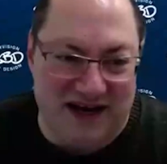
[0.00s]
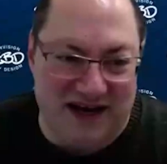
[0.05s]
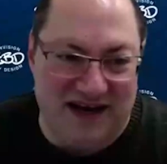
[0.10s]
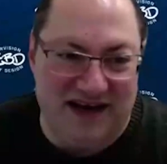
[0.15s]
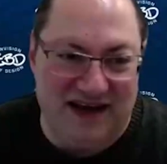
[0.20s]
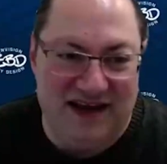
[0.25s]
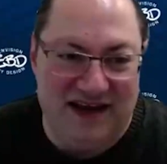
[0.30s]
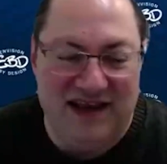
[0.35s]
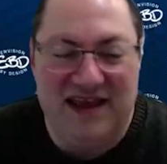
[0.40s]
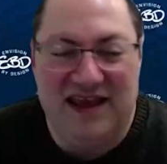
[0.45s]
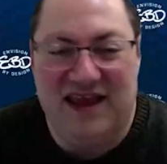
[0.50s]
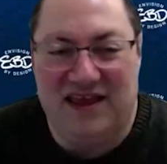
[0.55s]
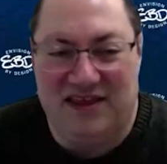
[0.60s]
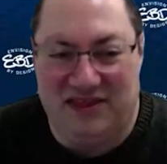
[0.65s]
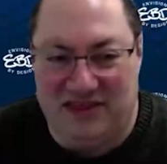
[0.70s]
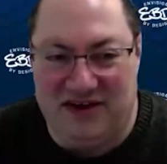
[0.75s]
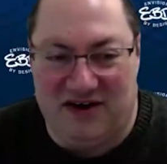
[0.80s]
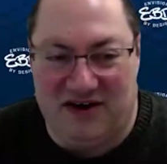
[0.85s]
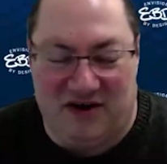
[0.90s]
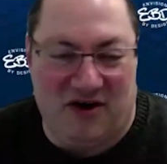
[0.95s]
But
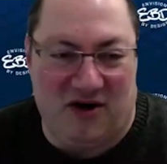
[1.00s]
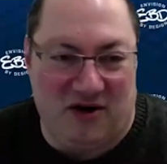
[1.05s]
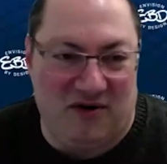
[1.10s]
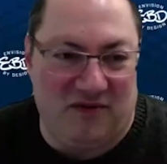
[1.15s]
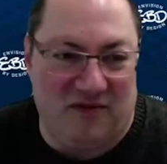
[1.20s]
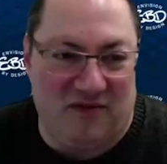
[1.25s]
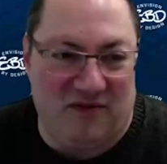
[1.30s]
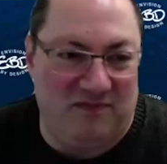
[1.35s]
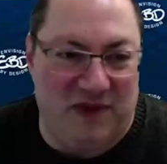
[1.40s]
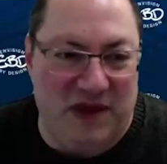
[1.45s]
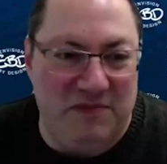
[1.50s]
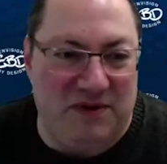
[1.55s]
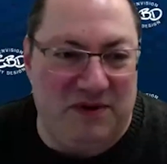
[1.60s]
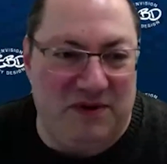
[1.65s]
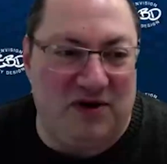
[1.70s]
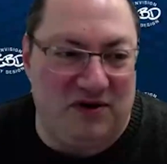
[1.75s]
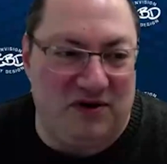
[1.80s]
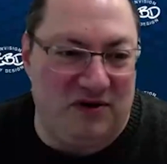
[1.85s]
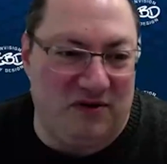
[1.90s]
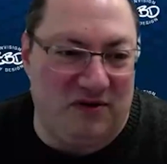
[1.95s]
there are
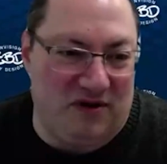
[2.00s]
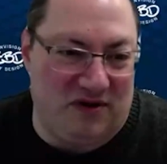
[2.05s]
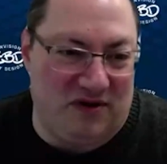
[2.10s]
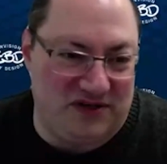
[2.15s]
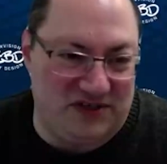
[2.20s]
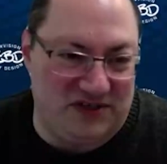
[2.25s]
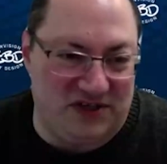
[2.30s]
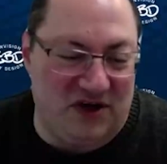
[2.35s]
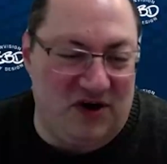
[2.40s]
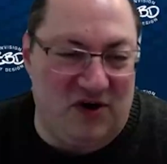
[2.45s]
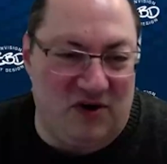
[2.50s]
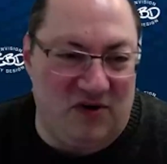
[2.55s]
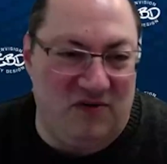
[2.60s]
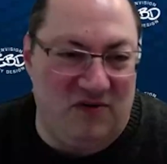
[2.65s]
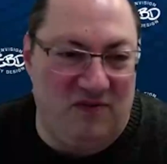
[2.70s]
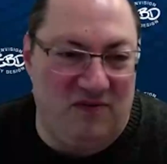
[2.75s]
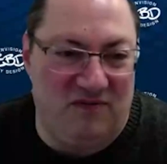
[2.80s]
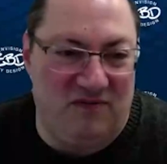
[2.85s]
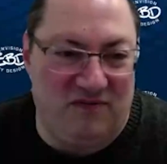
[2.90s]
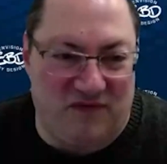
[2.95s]
people who are
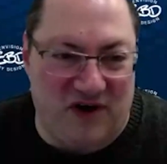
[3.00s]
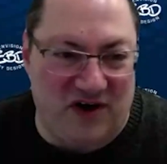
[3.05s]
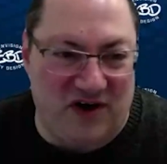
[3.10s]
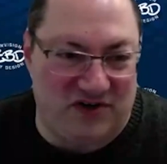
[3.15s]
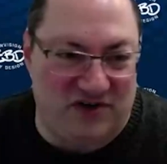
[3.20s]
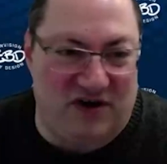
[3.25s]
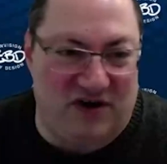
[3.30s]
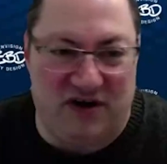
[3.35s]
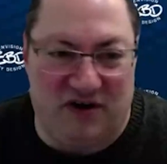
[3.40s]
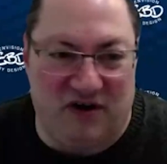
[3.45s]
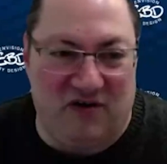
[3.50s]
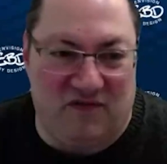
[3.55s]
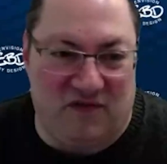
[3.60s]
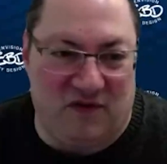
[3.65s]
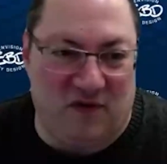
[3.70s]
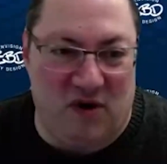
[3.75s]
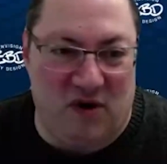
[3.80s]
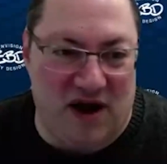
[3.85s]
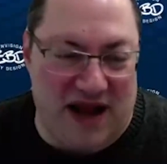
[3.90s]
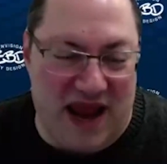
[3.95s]
so frustrated
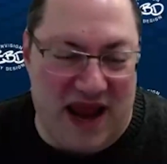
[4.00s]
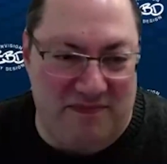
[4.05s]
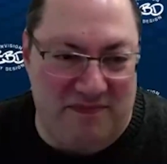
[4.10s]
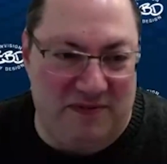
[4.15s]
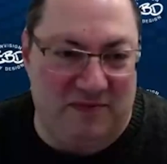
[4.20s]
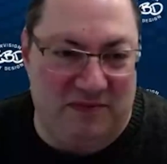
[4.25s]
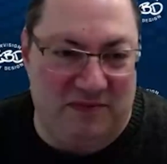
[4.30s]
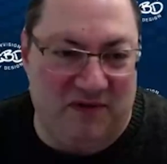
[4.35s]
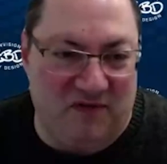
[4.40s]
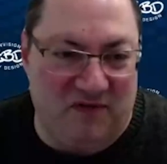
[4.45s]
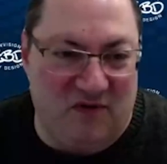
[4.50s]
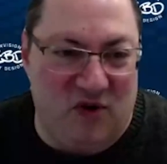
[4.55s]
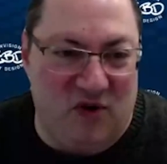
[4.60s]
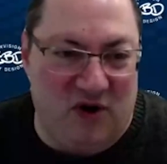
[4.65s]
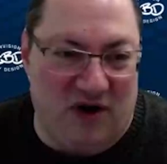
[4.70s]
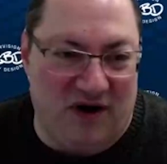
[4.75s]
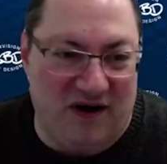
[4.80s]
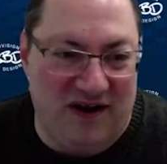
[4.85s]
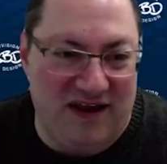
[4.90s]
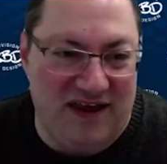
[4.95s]
over what happened
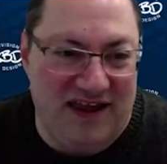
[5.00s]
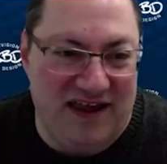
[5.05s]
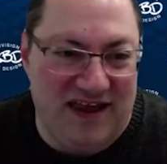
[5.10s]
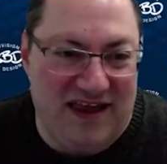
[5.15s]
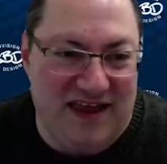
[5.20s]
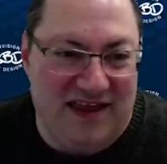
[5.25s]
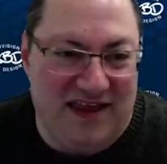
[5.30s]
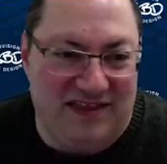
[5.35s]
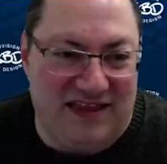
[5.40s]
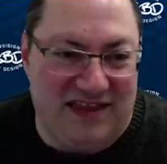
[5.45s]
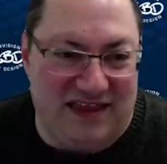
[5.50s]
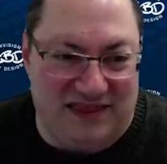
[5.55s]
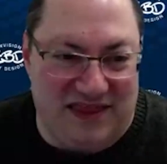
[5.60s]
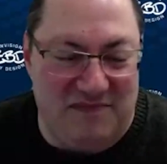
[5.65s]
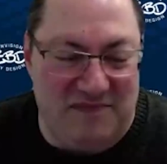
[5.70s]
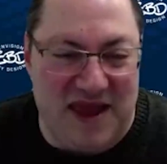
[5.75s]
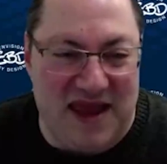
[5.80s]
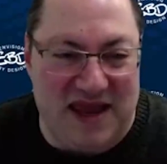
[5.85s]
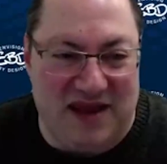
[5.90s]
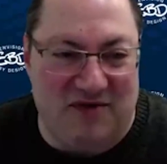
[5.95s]
before that
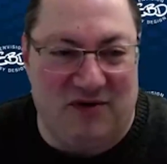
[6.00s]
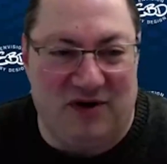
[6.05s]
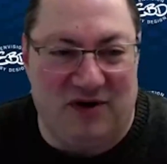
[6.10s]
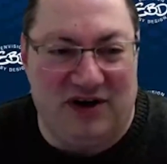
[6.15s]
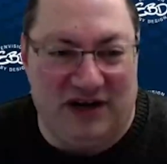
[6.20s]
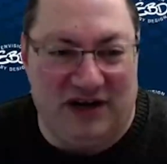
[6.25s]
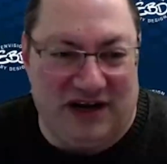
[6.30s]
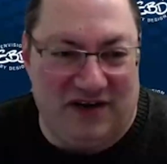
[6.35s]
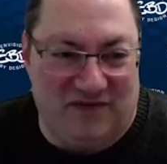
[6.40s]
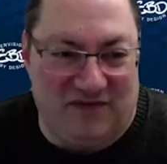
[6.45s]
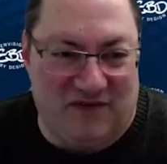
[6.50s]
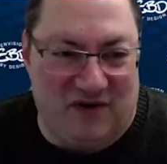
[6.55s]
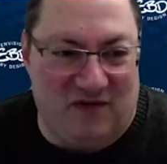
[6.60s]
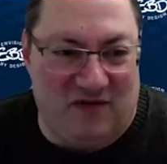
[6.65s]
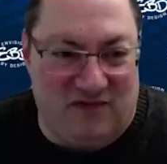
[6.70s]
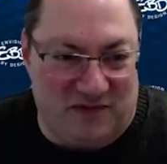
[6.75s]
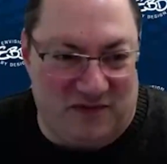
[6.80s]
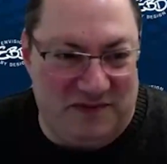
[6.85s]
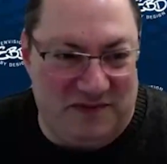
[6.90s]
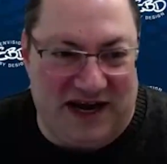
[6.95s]
they make it really
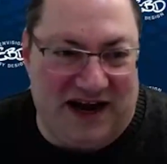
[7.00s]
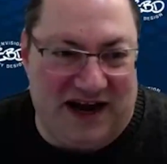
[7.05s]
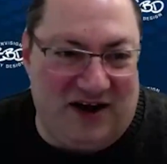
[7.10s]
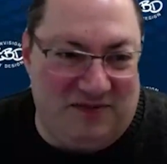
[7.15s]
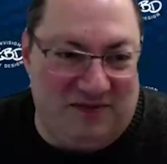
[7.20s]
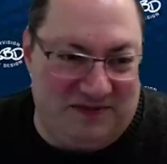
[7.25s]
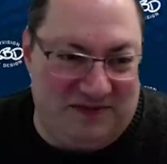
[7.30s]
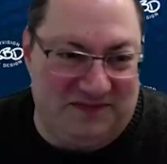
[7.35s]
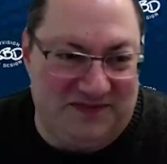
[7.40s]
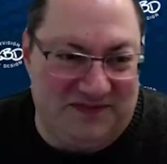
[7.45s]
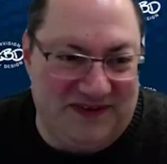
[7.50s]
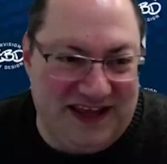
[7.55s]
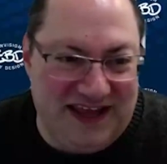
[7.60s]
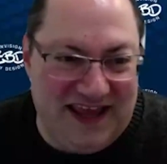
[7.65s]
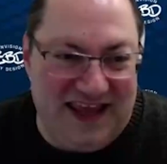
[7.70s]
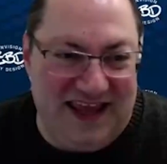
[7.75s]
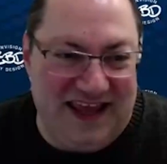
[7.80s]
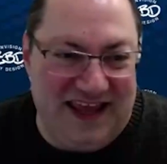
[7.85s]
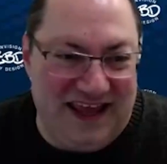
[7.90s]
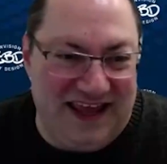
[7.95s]
difficult for me to help
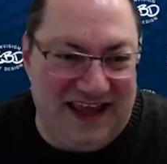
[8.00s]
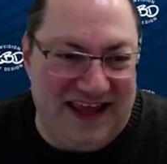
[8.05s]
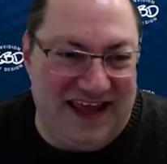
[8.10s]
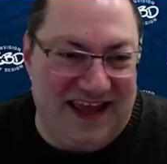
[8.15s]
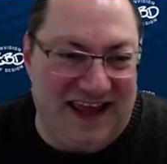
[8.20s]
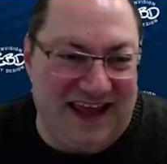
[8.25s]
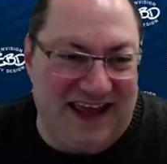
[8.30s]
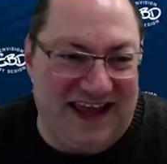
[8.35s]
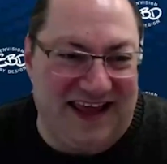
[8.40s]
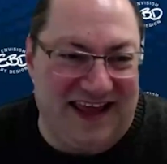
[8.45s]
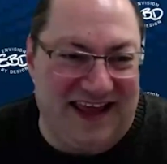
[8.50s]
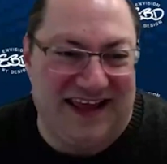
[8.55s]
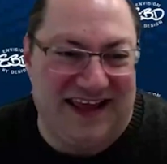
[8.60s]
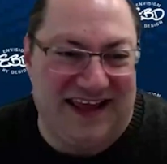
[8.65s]
them.